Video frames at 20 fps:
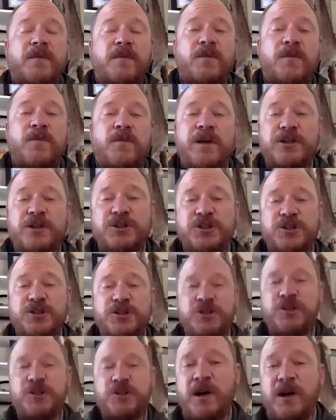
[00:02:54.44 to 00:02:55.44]
What
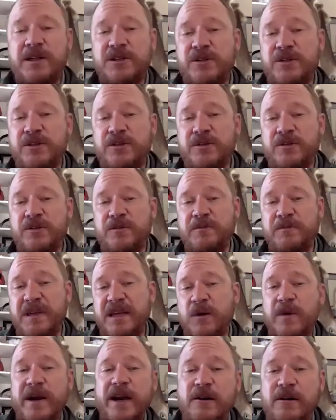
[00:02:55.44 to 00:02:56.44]
you want to
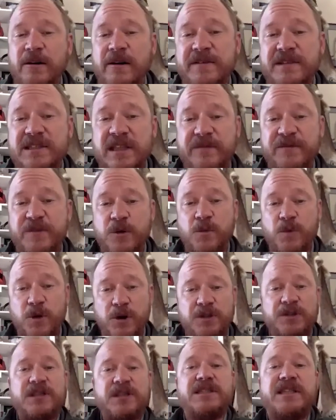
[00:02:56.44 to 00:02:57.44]
be aware of is if you
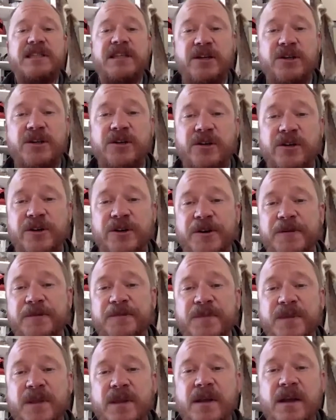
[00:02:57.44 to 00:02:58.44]
were to see a
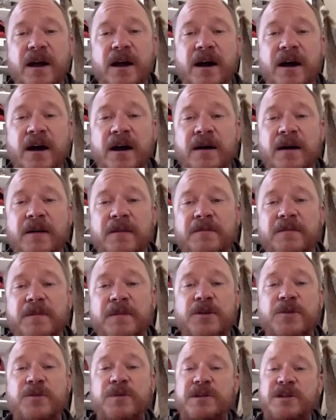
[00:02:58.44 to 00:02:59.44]
cougar,
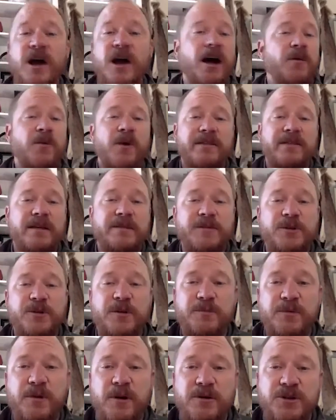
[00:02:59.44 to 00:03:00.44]
you would not want them to
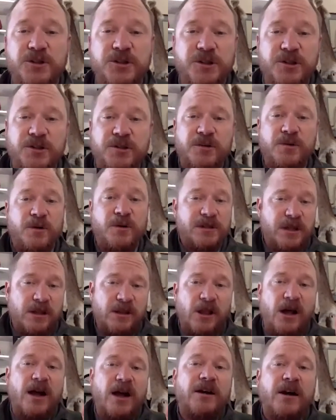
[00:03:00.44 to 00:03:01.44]
approach you or to
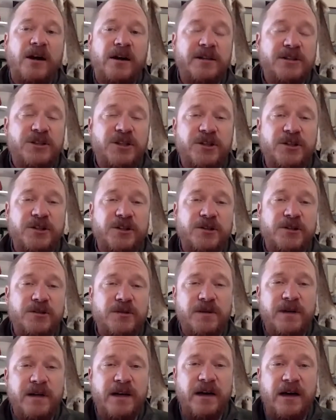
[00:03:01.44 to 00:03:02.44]
lock onto
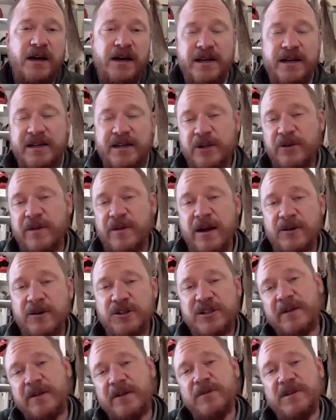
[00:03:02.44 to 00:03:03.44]
you in a
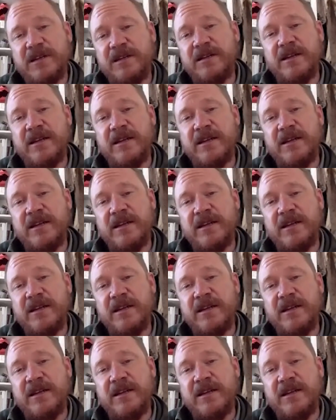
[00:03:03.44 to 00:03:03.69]
crouch. That would